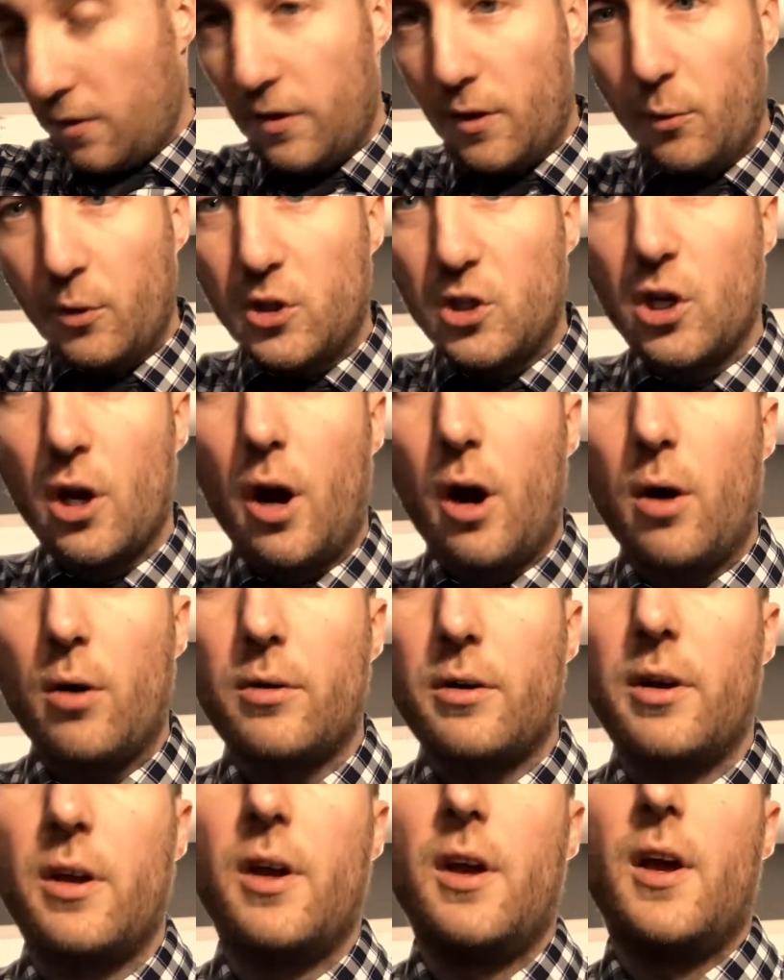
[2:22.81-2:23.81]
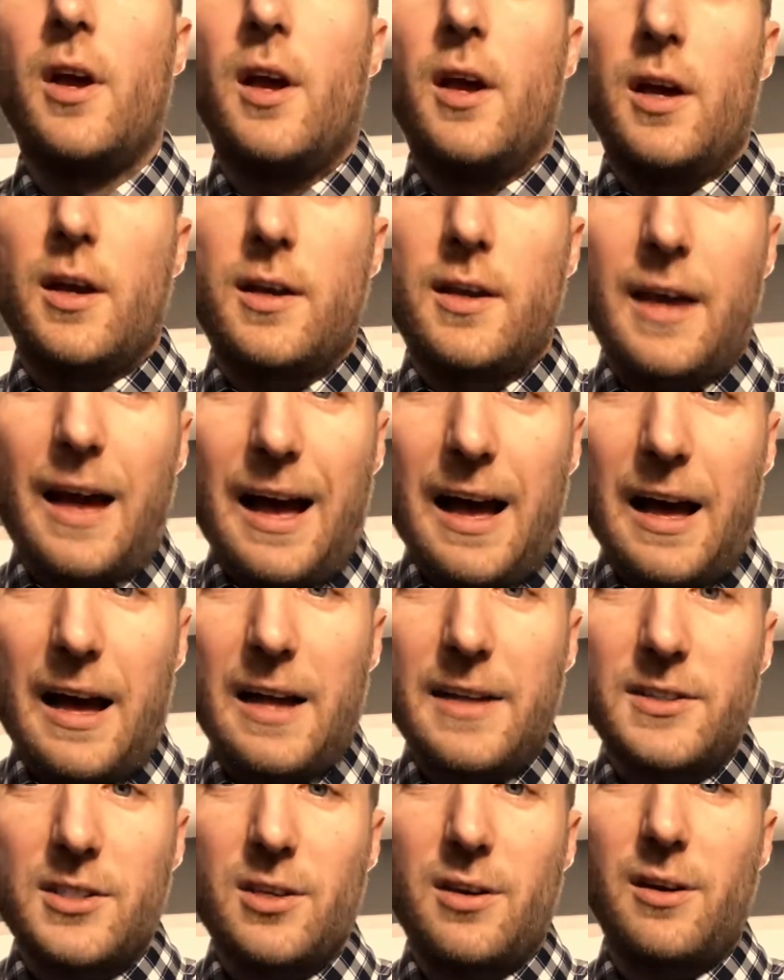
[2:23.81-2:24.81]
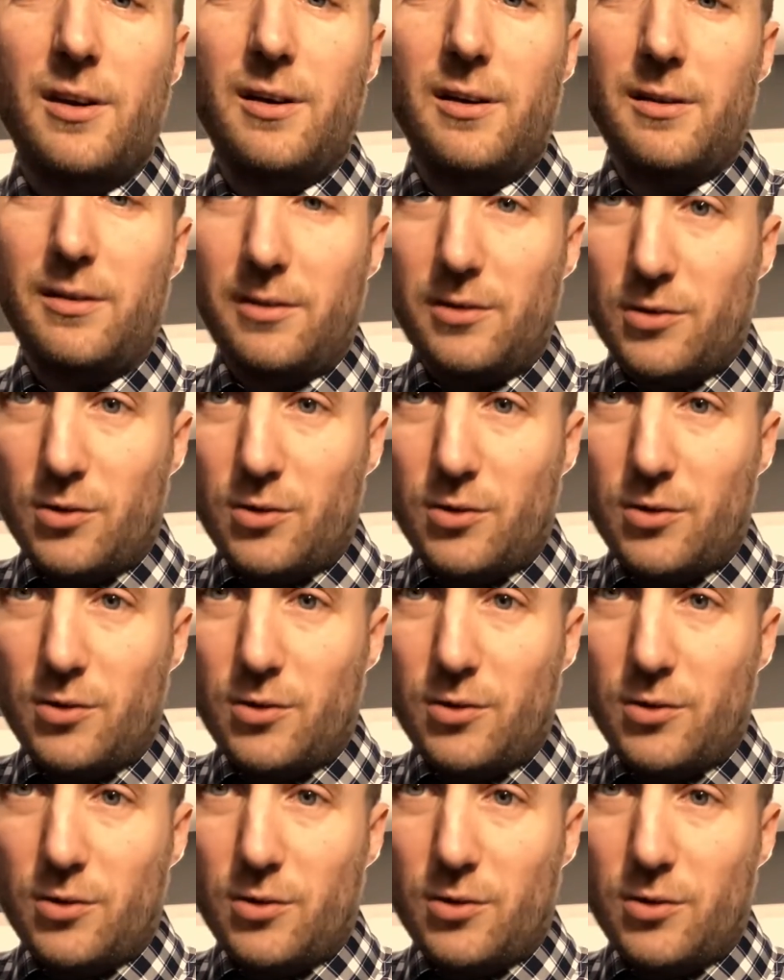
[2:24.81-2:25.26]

Then we choke. God's gonna